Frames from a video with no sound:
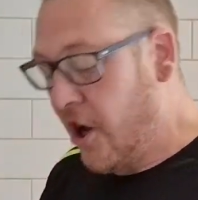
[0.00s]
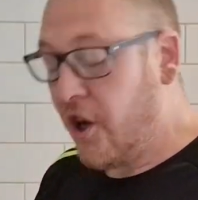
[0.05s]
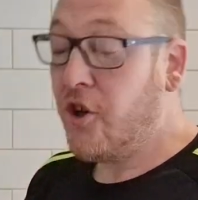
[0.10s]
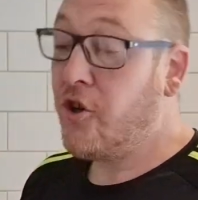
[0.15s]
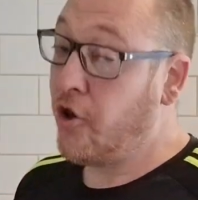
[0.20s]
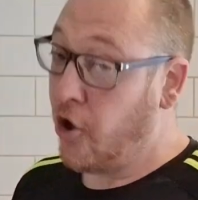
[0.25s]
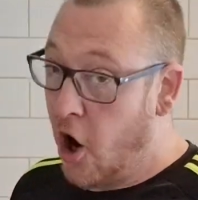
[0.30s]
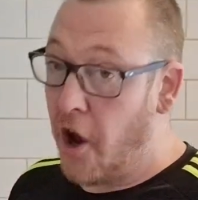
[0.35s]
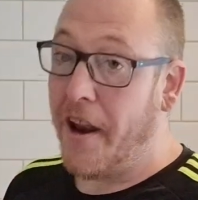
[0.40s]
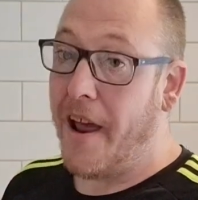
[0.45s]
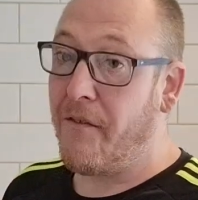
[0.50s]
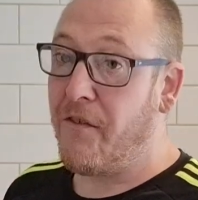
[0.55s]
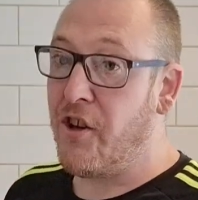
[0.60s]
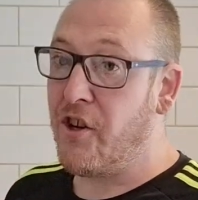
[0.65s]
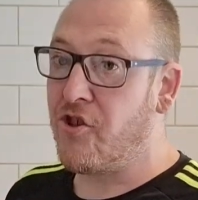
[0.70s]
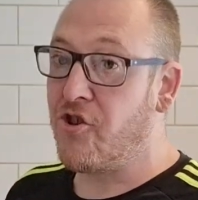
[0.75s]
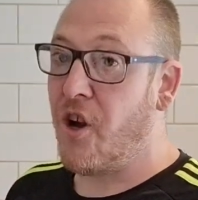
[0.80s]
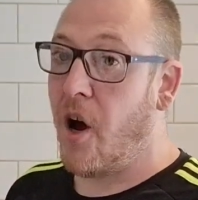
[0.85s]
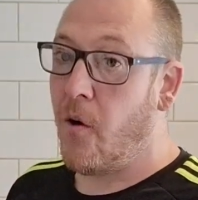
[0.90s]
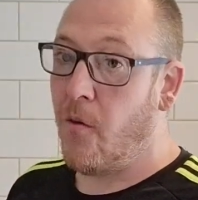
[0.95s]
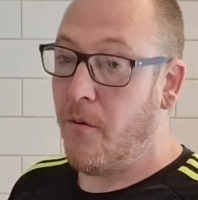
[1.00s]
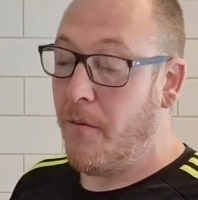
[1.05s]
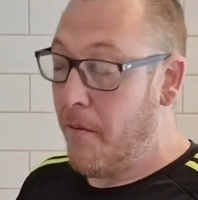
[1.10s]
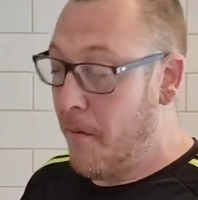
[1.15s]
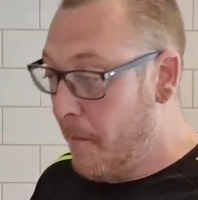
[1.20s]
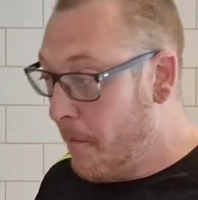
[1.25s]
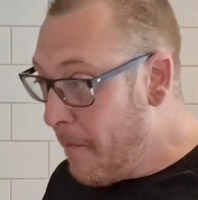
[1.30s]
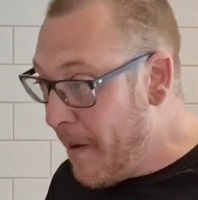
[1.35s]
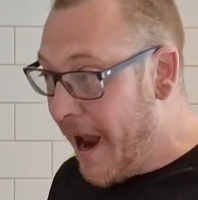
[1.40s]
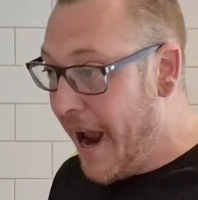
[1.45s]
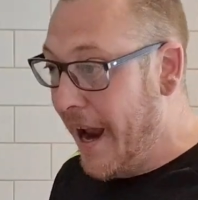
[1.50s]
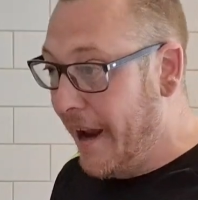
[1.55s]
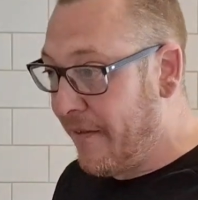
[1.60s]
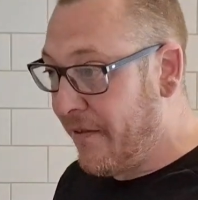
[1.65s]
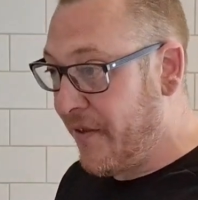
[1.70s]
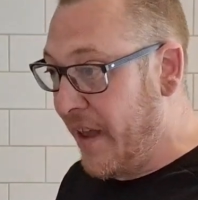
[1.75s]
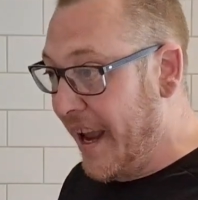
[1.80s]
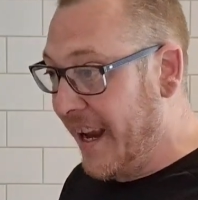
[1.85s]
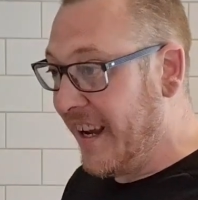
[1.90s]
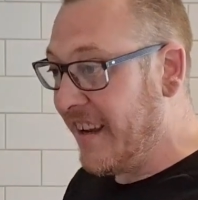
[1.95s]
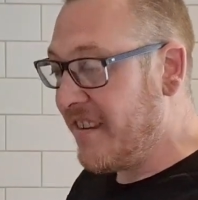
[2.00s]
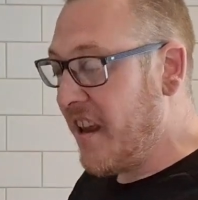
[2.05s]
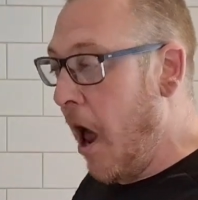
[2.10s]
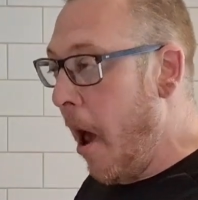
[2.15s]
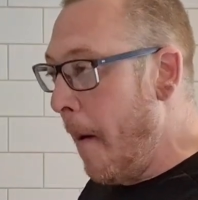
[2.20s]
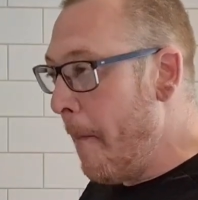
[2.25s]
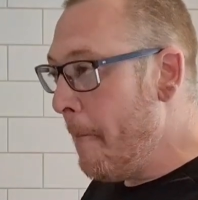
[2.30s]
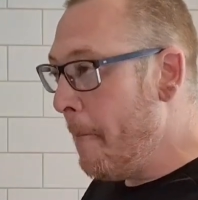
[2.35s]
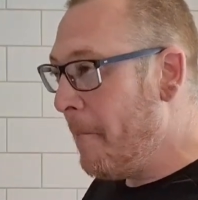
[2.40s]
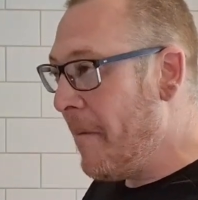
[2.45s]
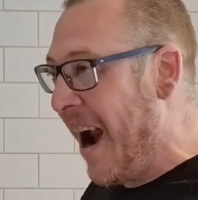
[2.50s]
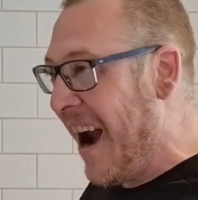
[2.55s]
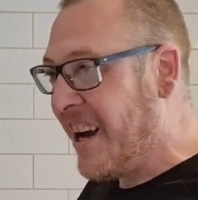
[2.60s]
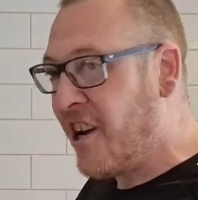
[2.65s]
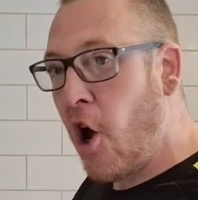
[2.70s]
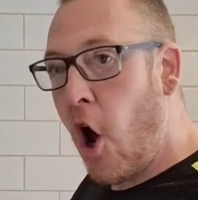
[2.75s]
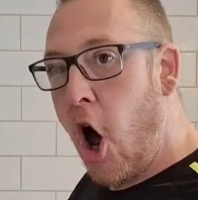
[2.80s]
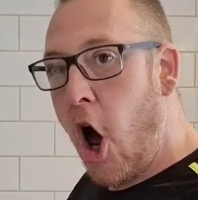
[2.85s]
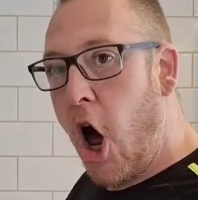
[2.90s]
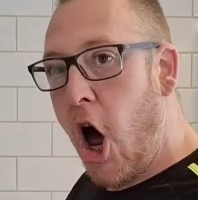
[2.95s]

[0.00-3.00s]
Gotta have the salt, make things better.